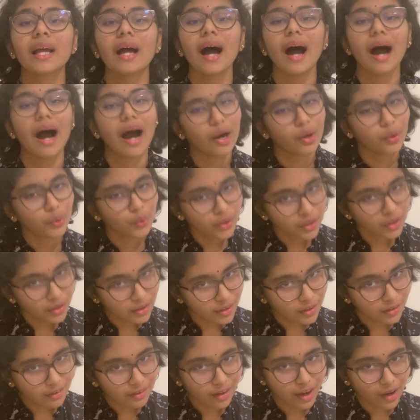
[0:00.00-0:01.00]
How
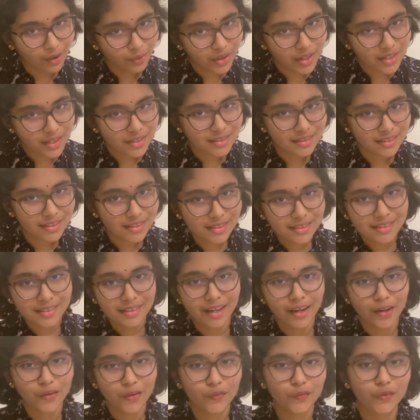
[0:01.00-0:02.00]
does maltose
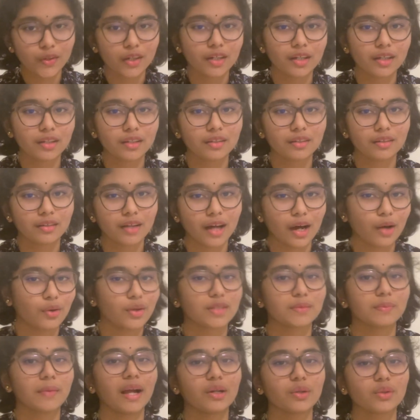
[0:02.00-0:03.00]
convert
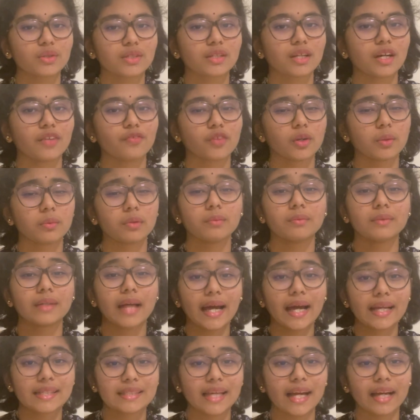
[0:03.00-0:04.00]
from
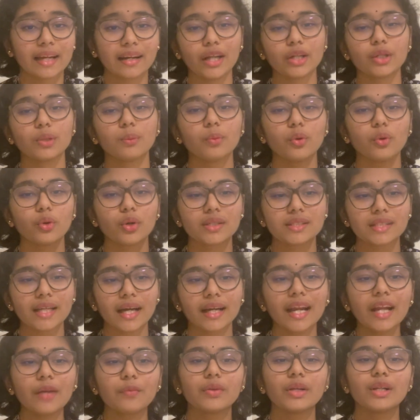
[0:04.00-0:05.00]
disaccharide to
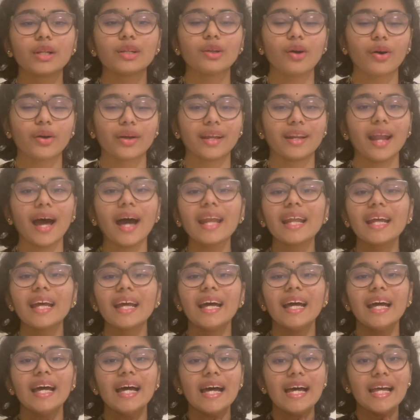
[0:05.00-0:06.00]
monosaccharide? We'll talk in our
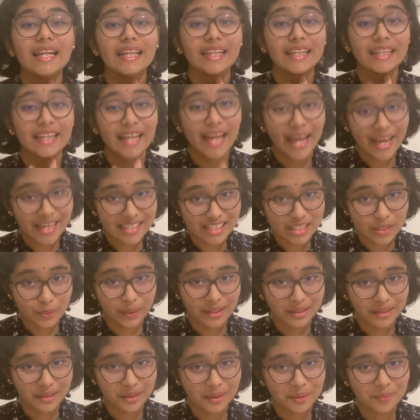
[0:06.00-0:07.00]
next
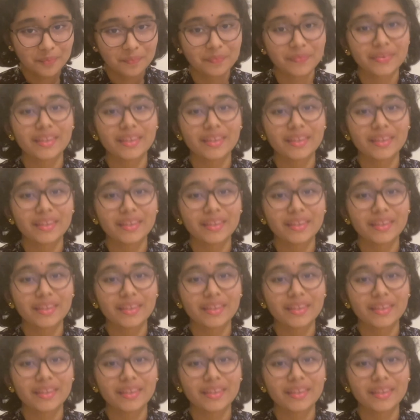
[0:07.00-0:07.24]
video.